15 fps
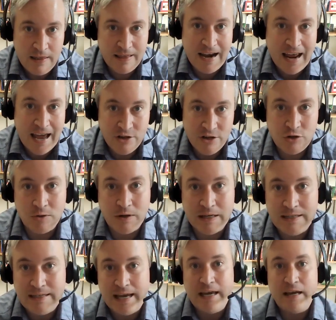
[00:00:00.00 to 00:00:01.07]
the national
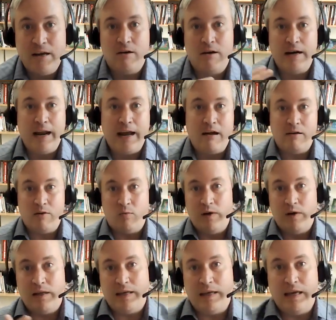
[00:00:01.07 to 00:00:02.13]
container, and now it
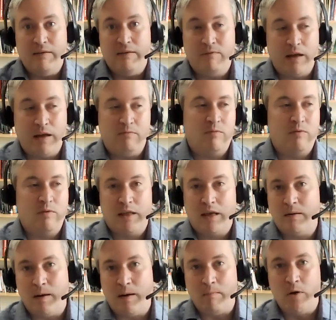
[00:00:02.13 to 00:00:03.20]
really, and
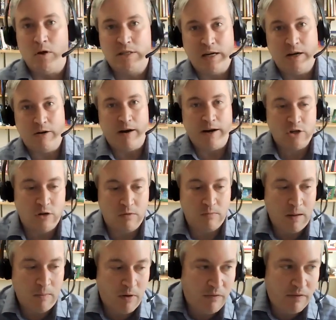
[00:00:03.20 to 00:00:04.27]
thinking about multi-directional
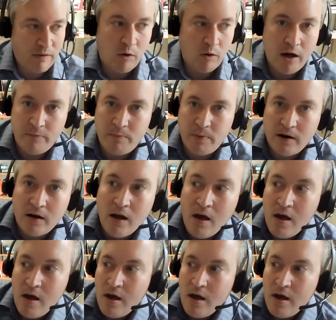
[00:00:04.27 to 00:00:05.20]
memory from Rothbard,